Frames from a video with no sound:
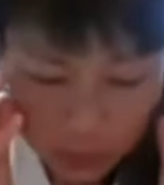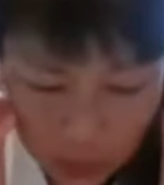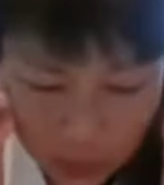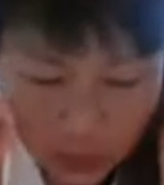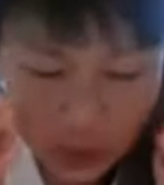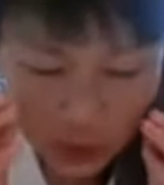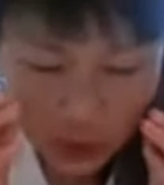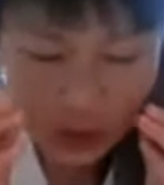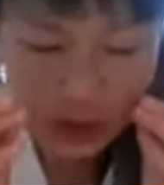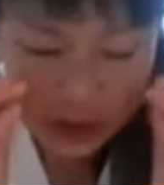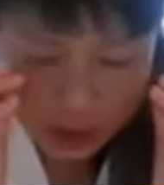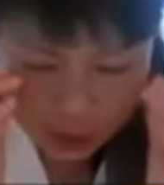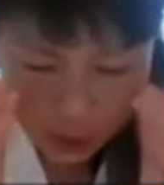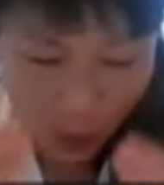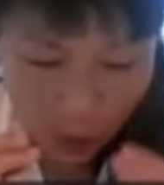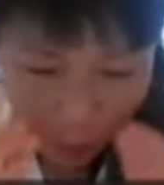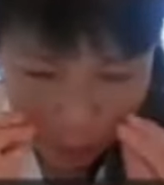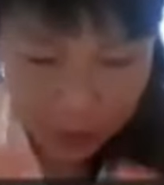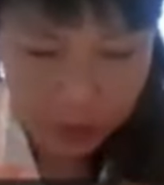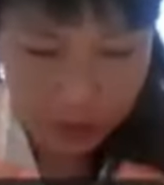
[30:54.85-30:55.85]
Pluto in
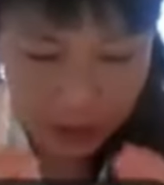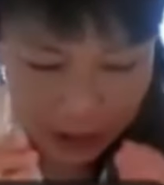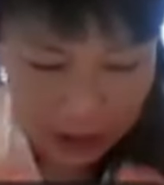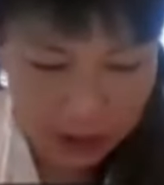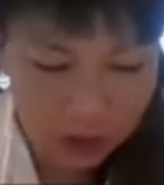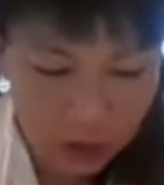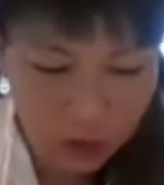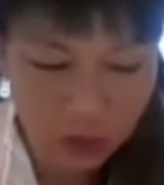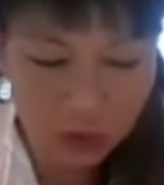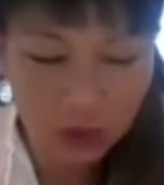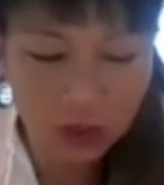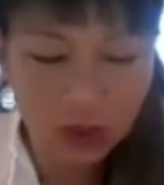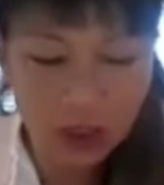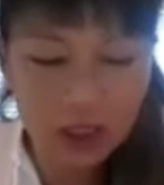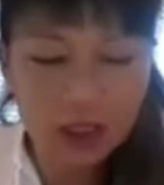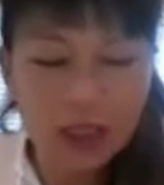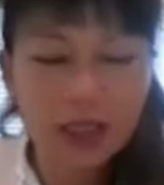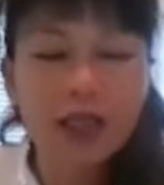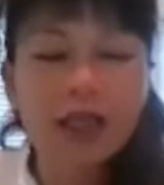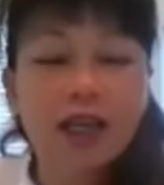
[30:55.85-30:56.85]
Scorpio in you.
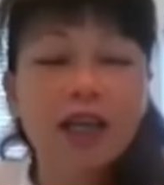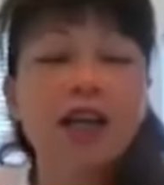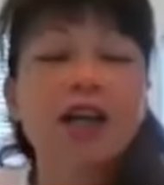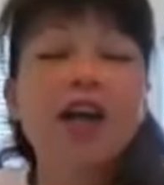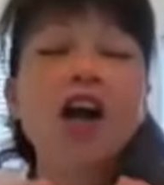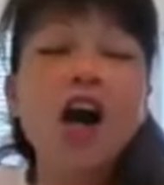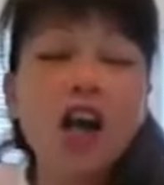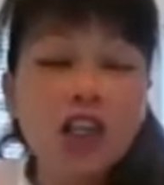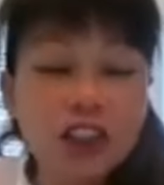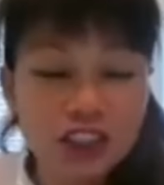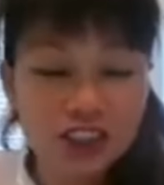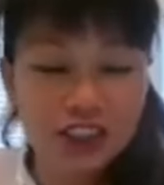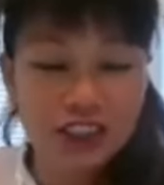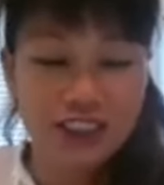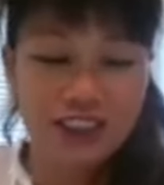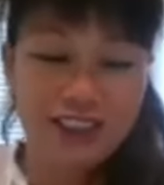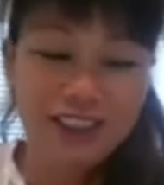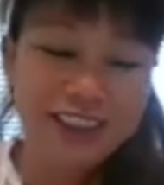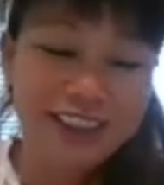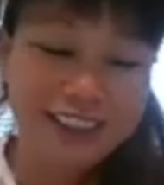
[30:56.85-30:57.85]

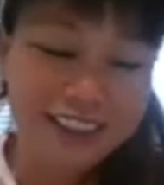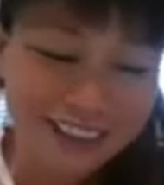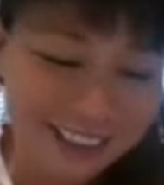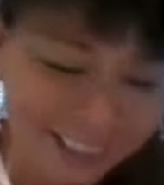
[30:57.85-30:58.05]
Gosh,